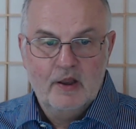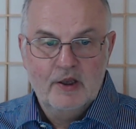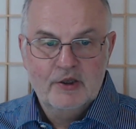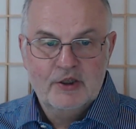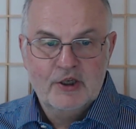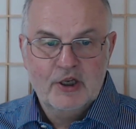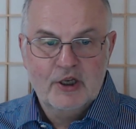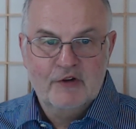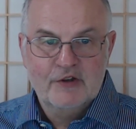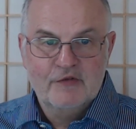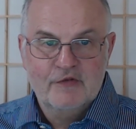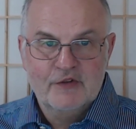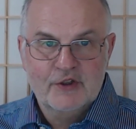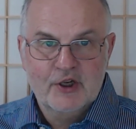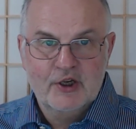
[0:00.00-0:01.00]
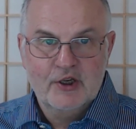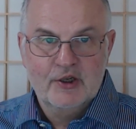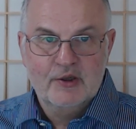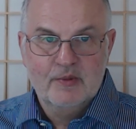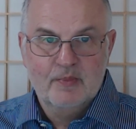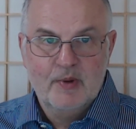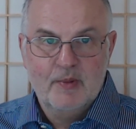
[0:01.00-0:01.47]
internal rate of
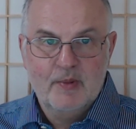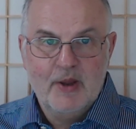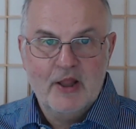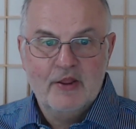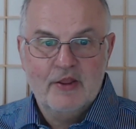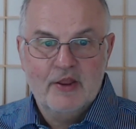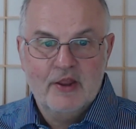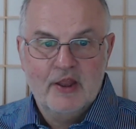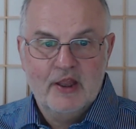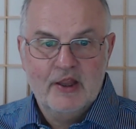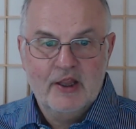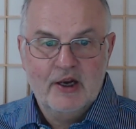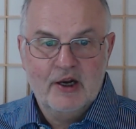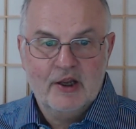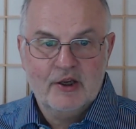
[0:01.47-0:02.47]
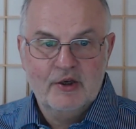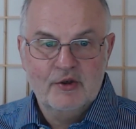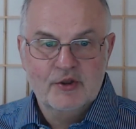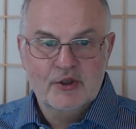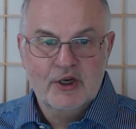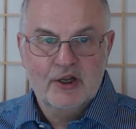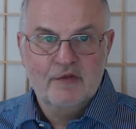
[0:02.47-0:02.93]
return per month, and then I can
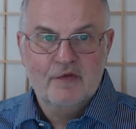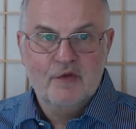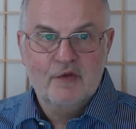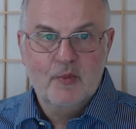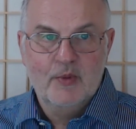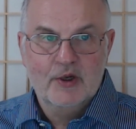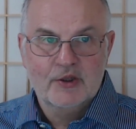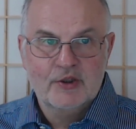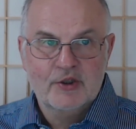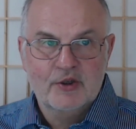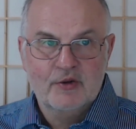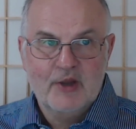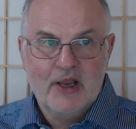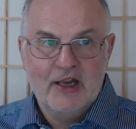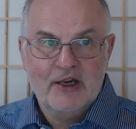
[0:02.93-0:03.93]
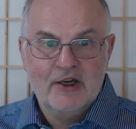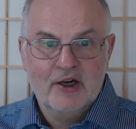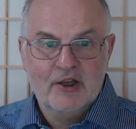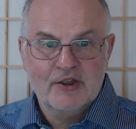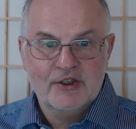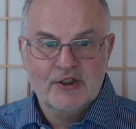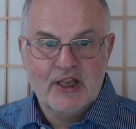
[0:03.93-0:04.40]
use another formula to
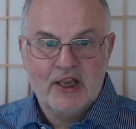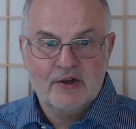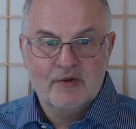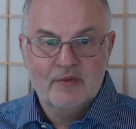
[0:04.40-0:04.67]
annualize that.